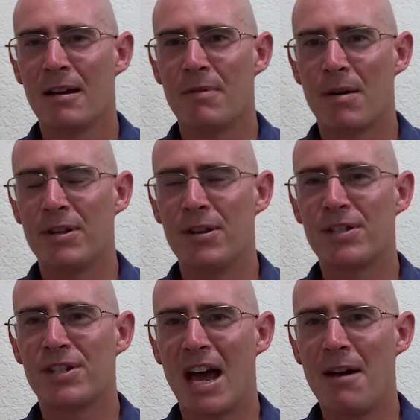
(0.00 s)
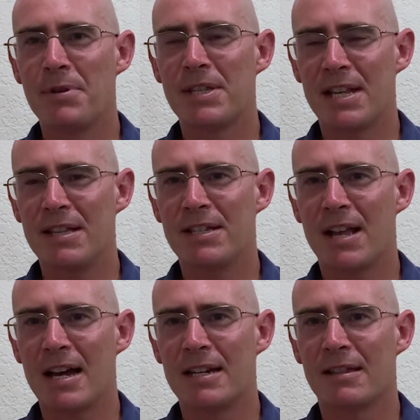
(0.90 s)
where we use Darwin's
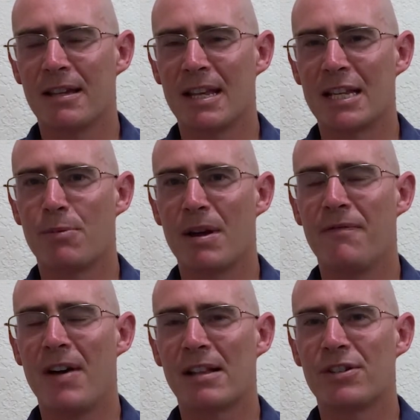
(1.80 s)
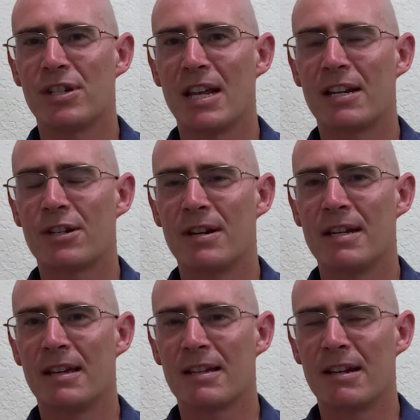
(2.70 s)
insight that there's one phylogenetic tree
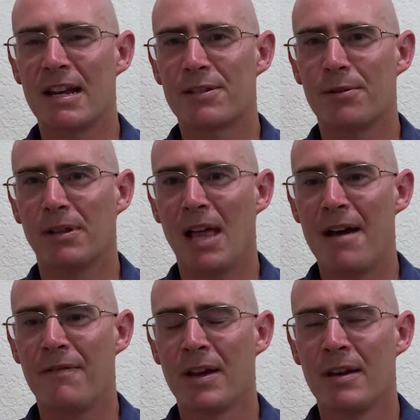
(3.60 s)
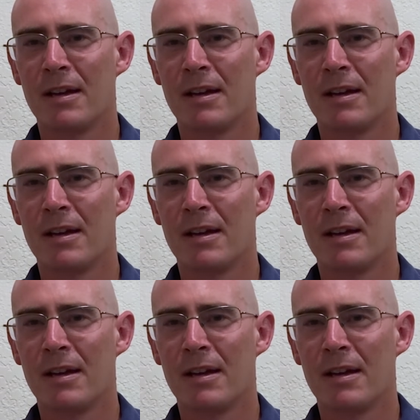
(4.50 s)
that connects all life